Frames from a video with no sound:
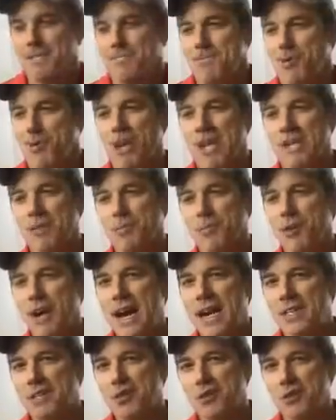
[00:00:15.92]
You got to
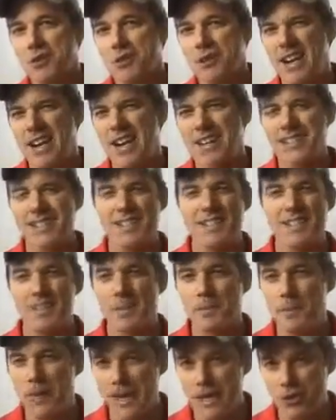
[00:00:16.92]
practice your
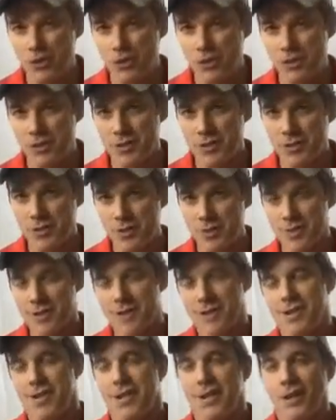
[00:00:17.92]
anticipation
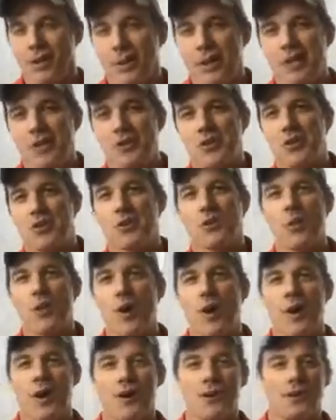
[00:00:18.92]
going into your
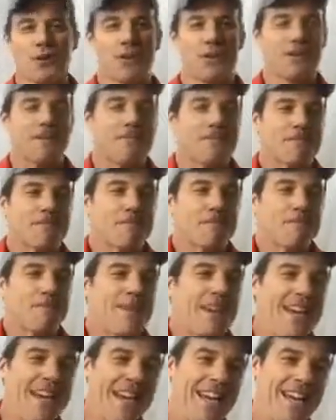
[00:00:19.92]
walls,
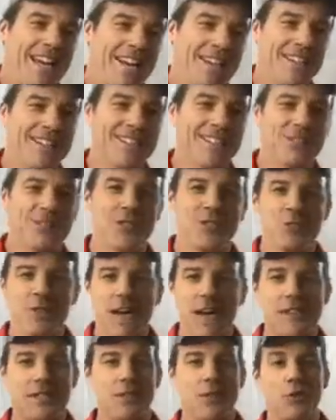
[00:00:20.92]
and you
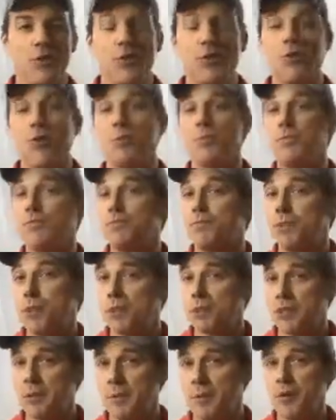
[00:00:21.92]
got to
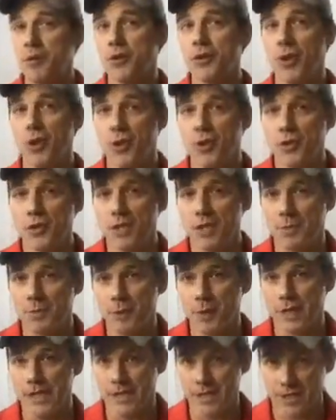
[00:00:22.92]
put some of your goals into
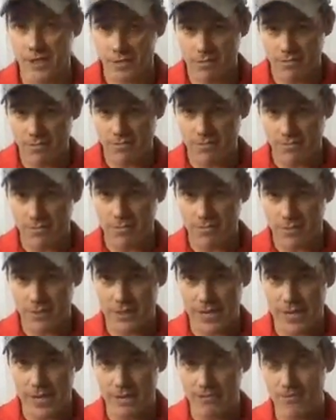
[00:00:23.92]
place,
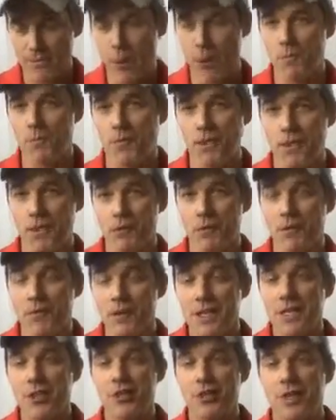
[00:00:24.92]
okay? Hopefully
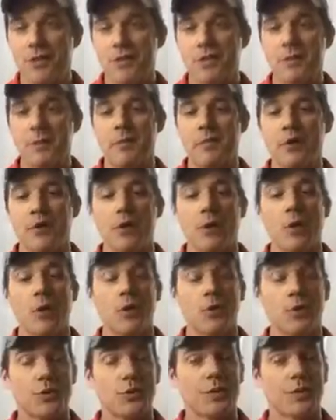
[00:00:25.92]
you've achieved some of your
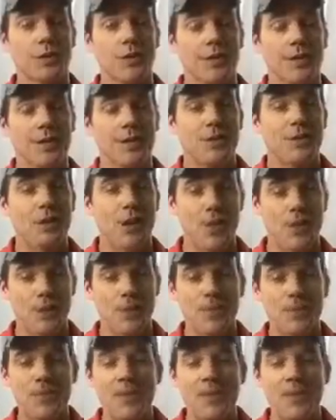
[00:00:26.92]
goals. So